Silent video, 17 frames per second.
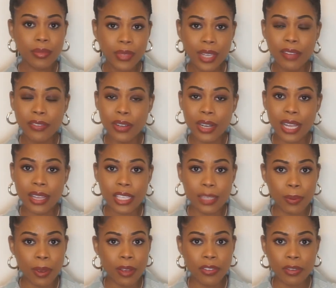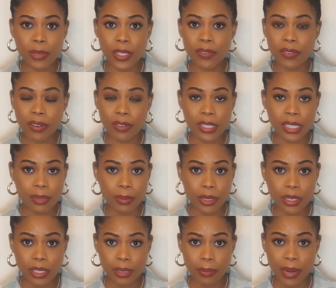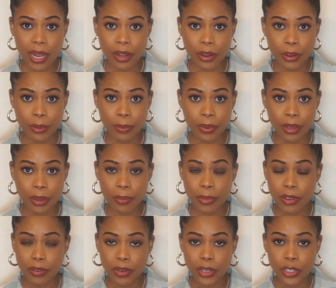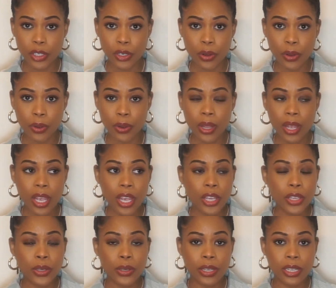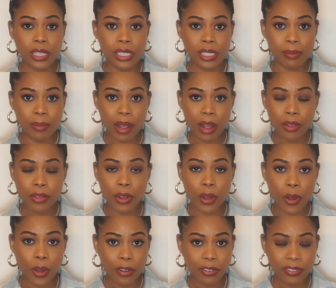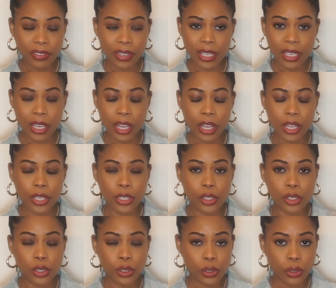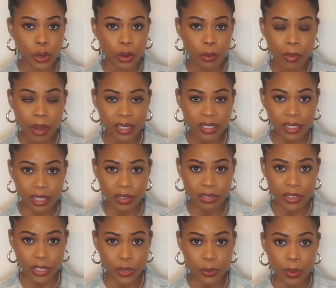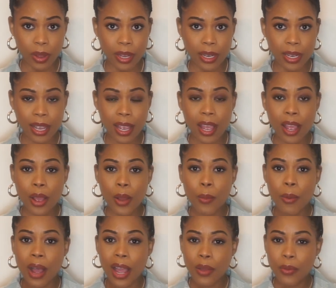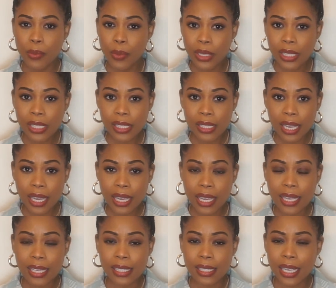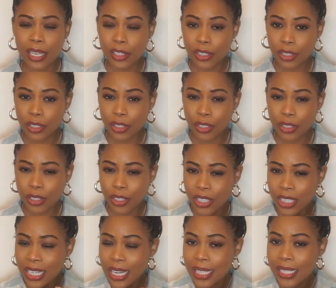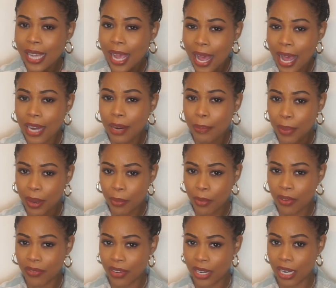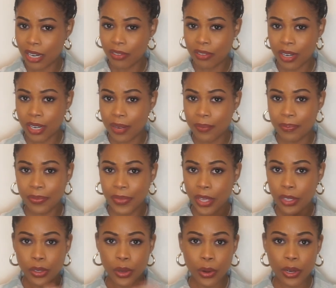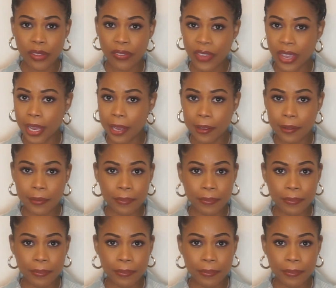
I feel like this perfume is very similar to Black Opium, the original. You can smell the coffee so much in this one. What I would say is they need to add a bit more vanilla in it. That's the only thing.